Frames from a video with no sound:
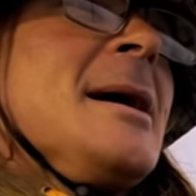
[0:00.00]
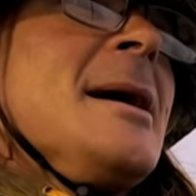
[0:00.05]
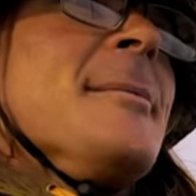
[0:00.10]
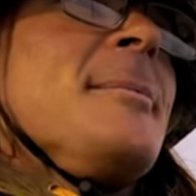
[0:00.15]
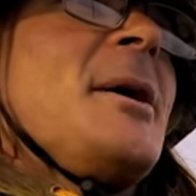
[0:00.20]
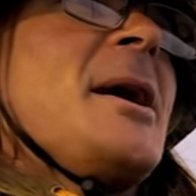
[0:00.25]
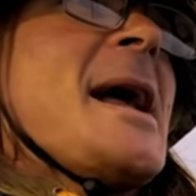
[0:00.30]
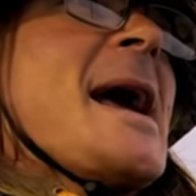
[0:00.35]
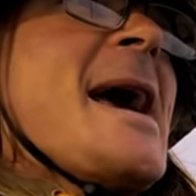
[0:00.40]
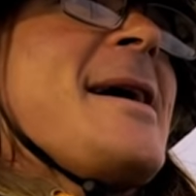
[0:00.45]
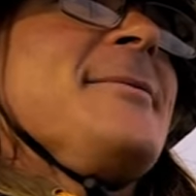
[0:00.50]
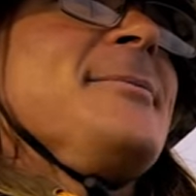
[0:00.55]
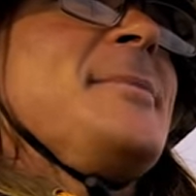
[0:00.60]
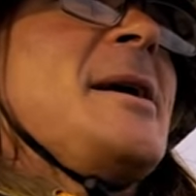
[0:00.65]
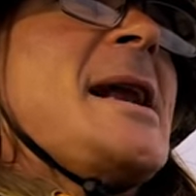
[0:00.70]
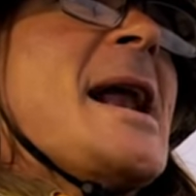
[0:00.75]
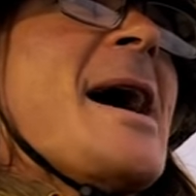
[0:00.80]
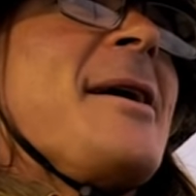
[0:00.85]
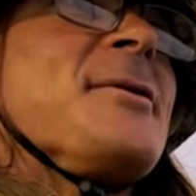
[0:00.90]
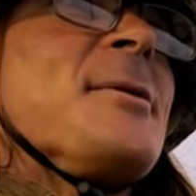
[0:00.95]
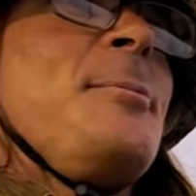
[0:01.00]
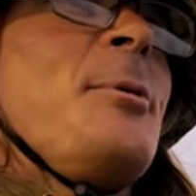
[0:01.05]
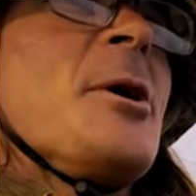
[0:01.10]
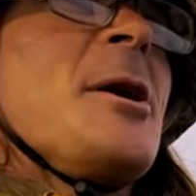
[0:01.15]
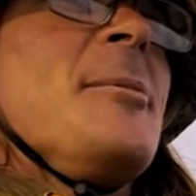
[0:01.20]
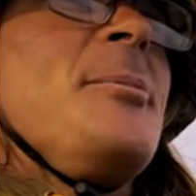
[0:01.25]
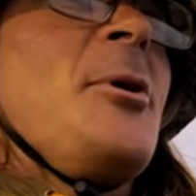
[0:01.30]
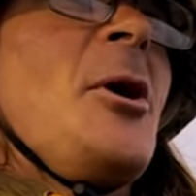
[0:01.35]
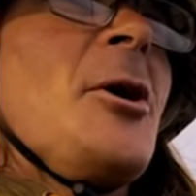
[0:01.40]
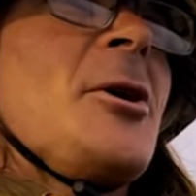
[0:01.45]
But I haven't been able to put
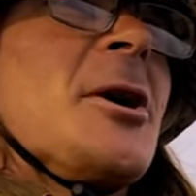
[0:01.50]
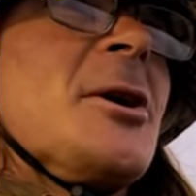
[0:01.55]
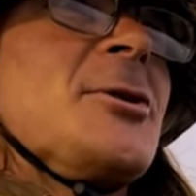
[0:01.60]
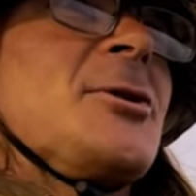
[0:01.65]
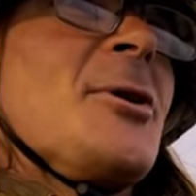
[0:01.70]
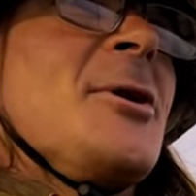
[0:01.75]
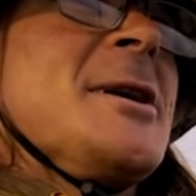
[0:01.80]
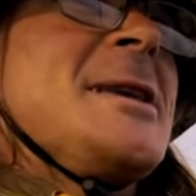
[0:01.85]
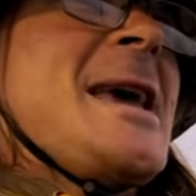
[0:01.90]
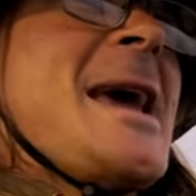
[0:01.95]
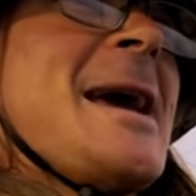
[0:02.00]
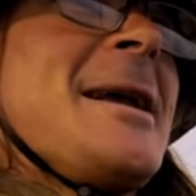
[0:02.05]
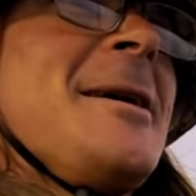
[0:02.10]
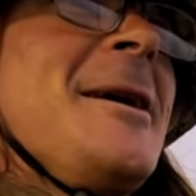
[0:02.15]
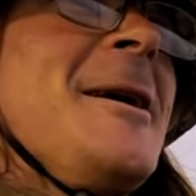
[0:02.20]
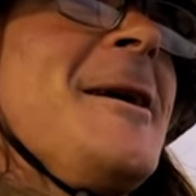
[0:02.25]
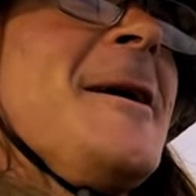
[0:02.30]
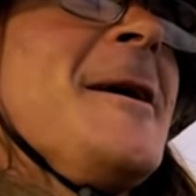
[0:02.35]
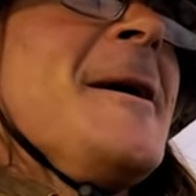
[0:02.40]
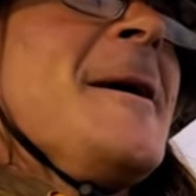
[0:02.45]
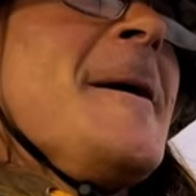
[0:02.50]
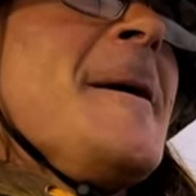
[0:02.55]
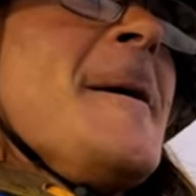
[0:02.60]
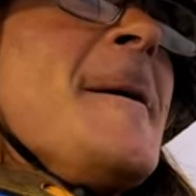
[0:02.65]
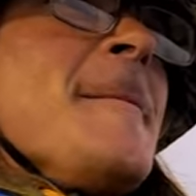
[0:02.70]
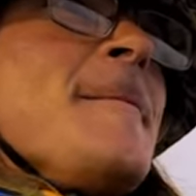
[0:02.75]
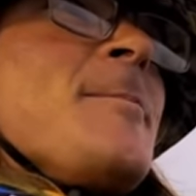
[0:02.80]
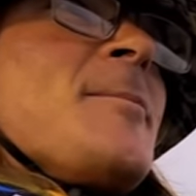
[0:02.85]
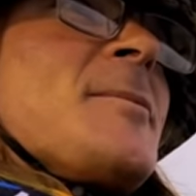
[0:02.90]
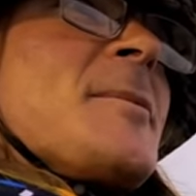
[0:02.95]
a hook into it yet.
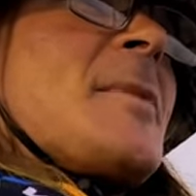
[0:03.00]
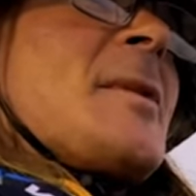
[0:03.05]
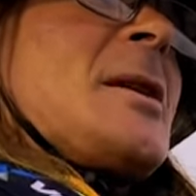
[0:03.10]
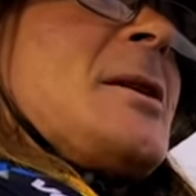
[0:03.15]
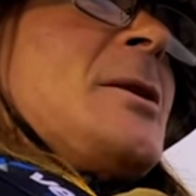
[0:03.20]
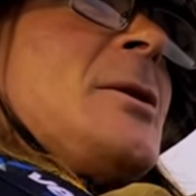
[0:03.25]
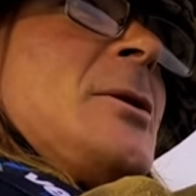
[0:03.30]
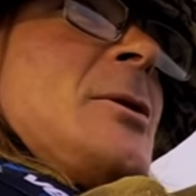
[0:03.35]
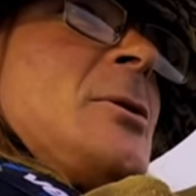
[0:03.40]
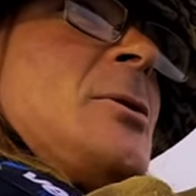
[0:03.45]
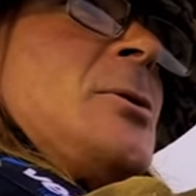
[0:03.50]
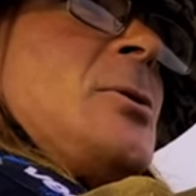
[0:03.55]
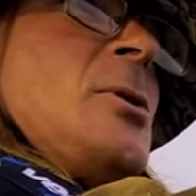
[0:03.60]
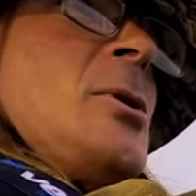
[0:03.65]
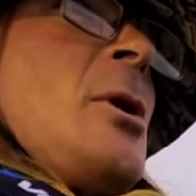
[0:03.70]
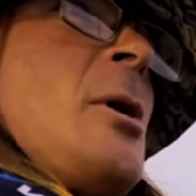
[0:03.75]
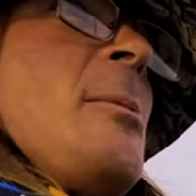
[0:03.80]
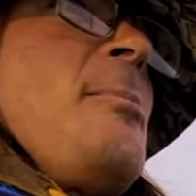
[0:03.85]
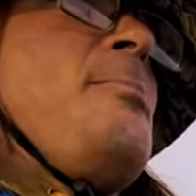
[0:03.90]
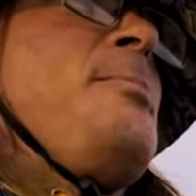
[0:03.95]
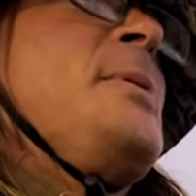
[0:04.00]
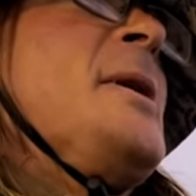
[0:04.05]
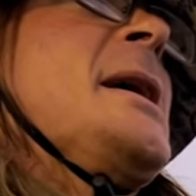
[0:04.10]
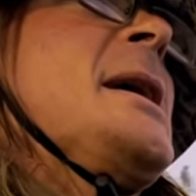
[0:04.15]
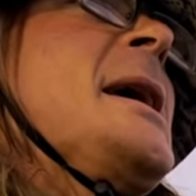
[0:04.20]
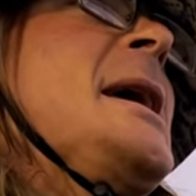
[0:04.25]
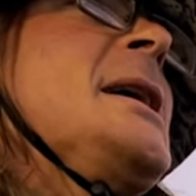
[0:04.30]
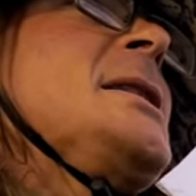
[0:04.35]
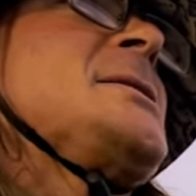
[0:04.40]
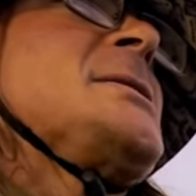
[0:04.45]
Oh, big
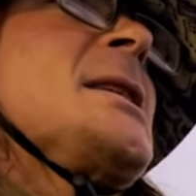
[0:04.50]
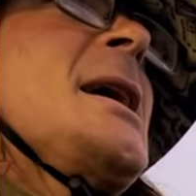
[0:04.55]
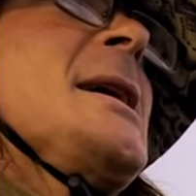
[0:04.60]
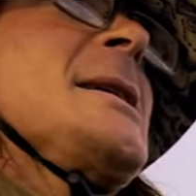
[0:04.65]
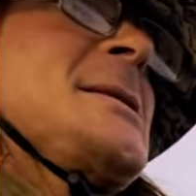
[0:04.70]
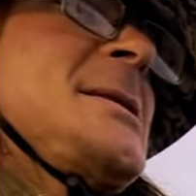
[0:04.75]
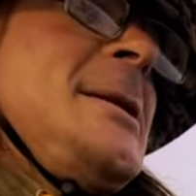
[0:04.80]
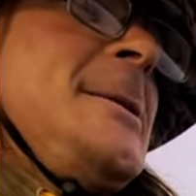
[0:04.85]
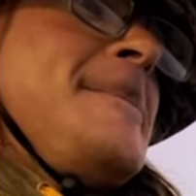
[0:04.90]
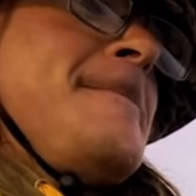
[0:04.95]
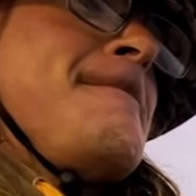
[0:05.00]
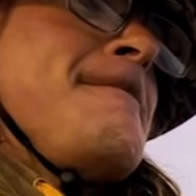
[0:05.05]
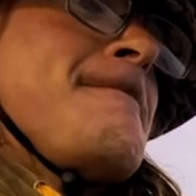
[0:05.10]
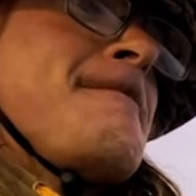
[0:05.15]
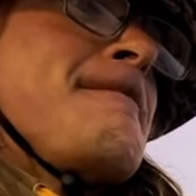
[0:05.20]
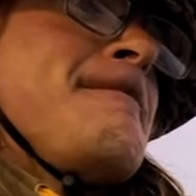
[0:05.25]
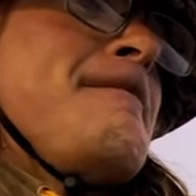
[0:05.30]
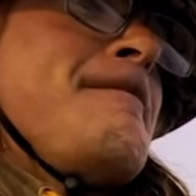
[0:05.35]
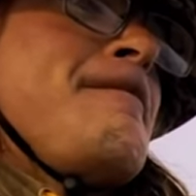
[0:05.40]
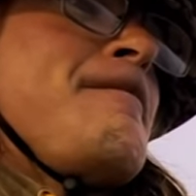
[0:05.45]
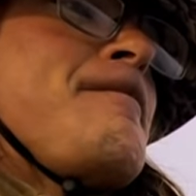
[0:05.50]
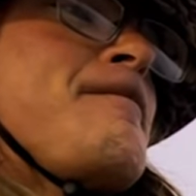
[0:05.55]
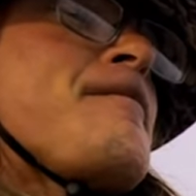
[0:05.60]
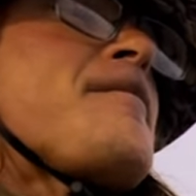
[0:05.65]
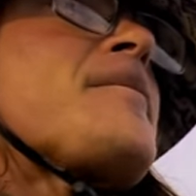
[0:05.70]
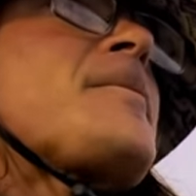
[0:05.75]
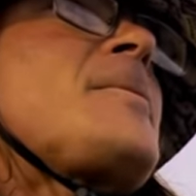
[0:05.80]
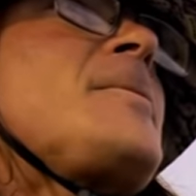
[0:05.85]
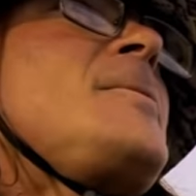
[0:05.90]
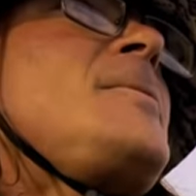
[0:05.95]
headshot.
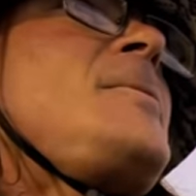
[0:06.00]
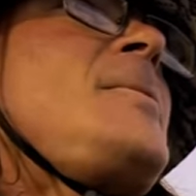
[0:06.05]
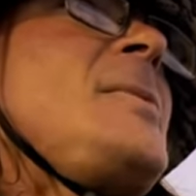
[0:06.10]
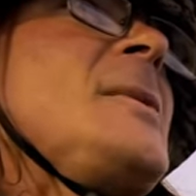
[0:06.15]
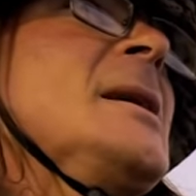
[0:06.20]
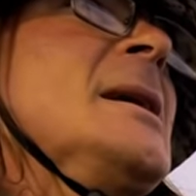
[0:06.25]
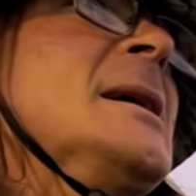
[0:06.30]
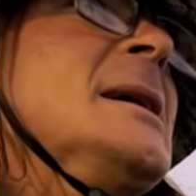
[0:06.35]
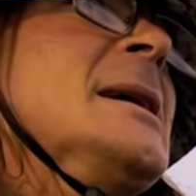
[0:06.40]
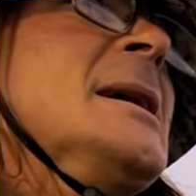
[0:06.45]
Oh.